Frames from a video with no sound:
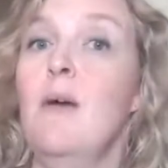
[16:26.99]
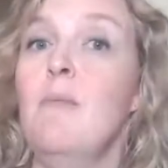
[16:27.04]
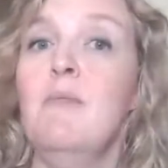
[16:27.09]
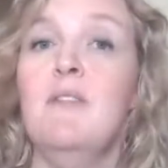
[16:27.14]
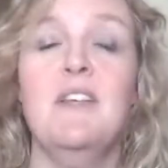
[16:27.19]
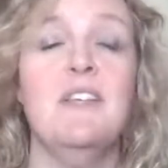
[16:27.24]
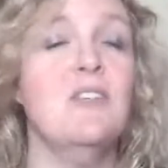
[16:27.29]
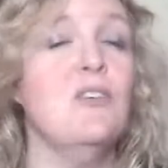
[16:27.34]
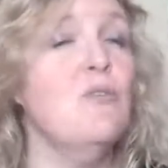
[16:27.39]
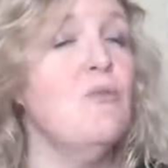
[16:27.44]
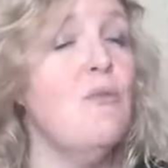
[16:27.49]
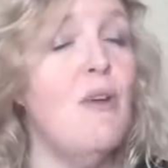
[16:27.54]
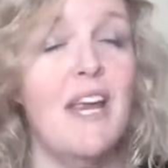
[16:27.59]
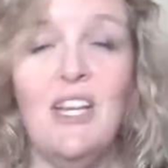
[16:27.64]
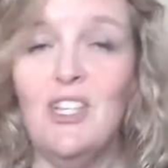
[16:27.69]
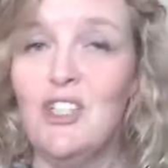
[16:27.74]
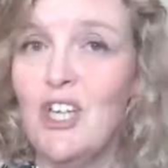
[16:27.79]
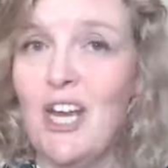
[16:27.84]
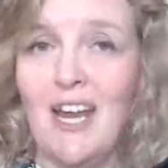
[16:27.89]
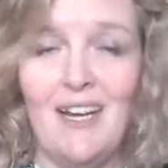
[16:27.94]
this great
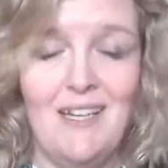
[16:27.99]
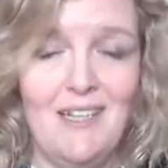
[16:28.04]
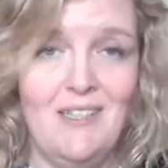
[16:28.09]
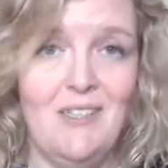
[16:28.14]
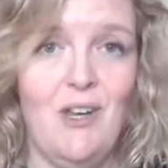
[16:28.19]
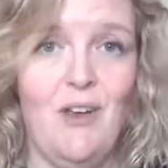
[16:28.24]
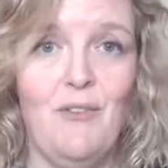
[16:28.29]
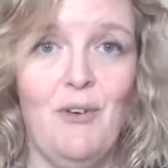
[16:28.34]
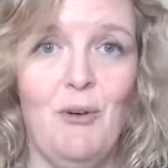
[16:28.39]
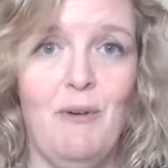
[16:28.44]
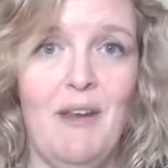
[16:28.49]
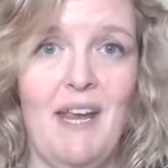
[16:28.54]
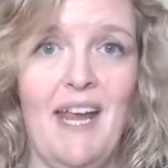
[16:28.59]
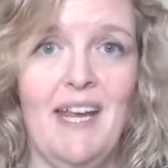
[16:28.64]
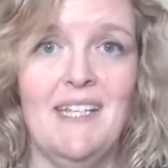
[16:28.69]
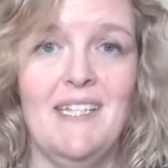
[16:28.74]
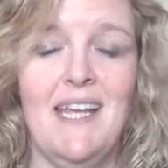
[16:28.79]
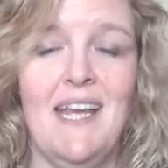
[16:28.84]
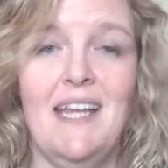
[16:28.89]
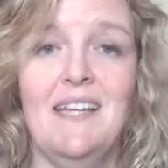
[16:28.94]
checklist I've
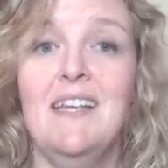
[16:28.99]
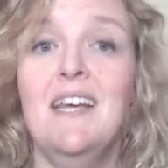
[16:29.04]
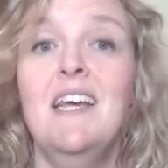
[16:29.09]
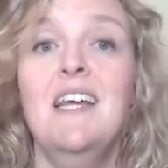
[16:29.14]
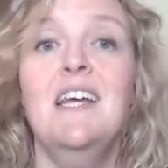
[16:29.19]
created